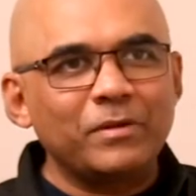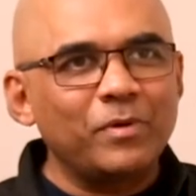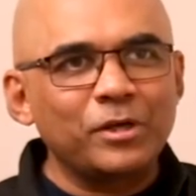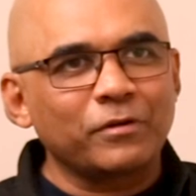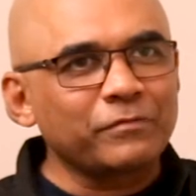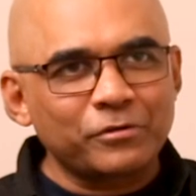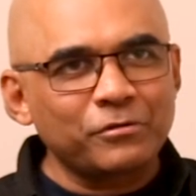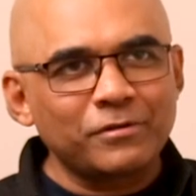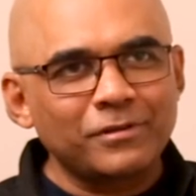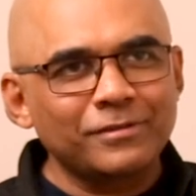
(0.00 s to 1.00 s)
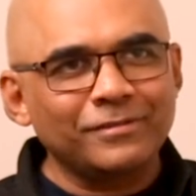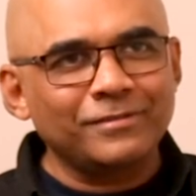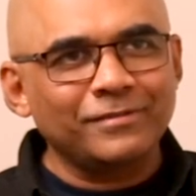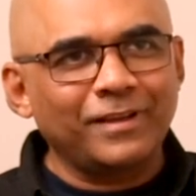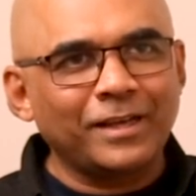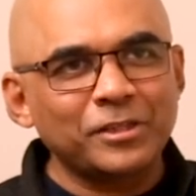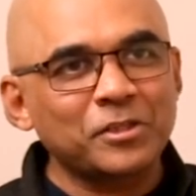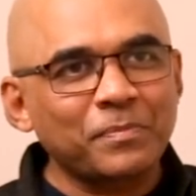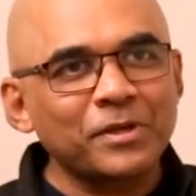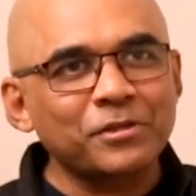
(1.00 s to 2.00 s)
the big weight off your shoulders,
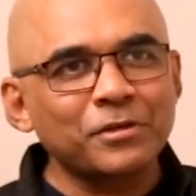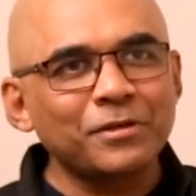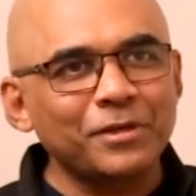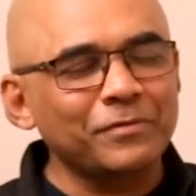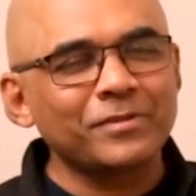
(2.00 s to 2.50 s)
anticipation,